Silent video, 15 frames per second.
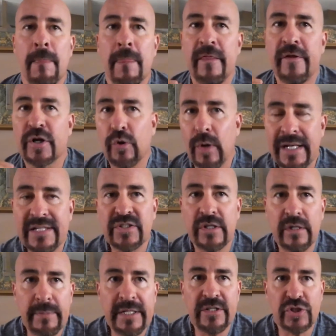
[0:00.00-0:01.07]
Their credit's going
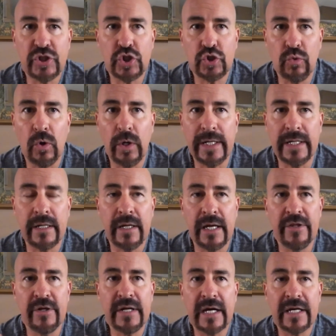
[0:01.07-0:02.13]
to be destroyed,
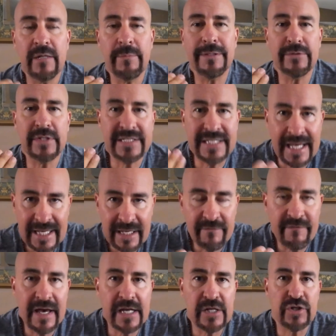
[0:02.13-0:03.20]
and they're not going to be able to take
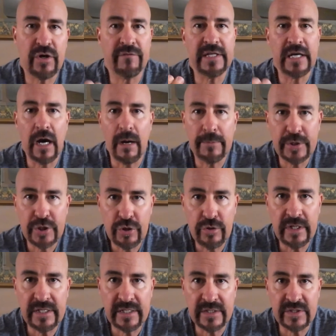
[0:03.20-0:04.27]
advantage of the
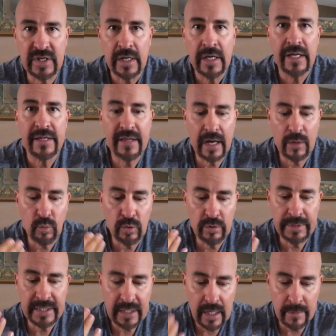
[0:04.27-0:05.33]
opportunities that will
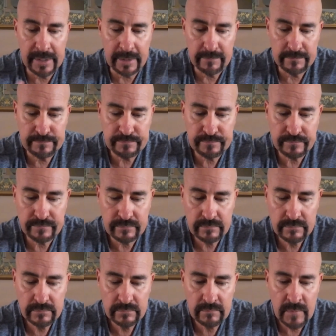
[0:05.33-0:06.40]
be coming.
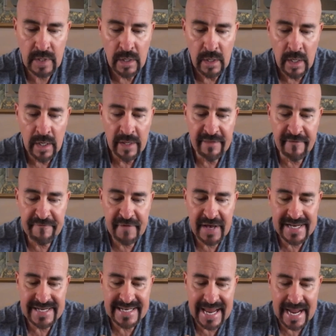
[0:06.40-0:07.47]
The
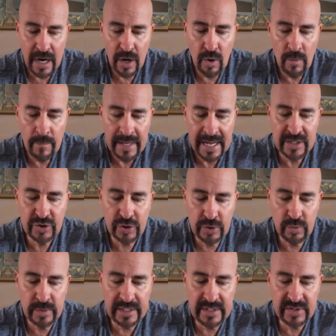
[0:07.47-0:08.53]
Fed now has good
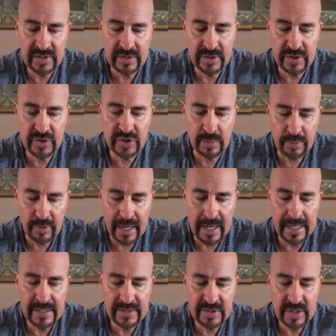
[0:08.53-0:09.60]
reason to
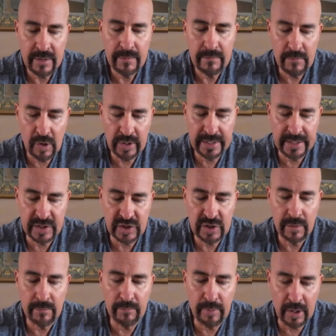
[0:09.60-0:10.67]
surprise markets.
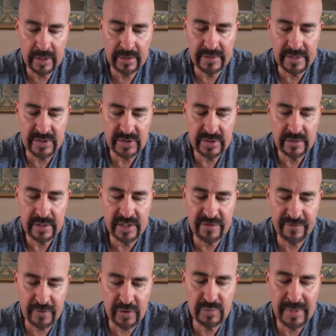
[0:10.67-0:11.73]
Barclays is
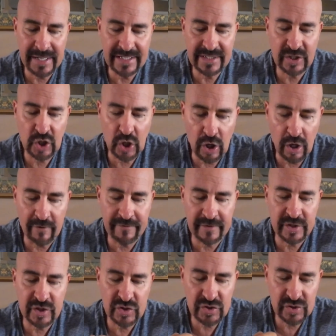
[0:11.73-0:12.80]
first bank to call
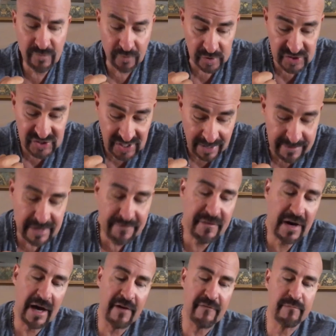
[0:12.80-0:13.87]
for
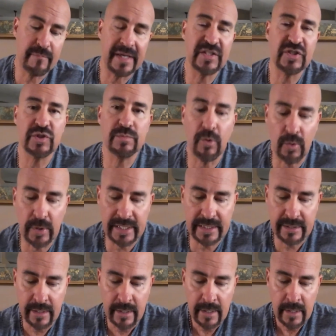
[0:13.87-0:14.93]
75 basis point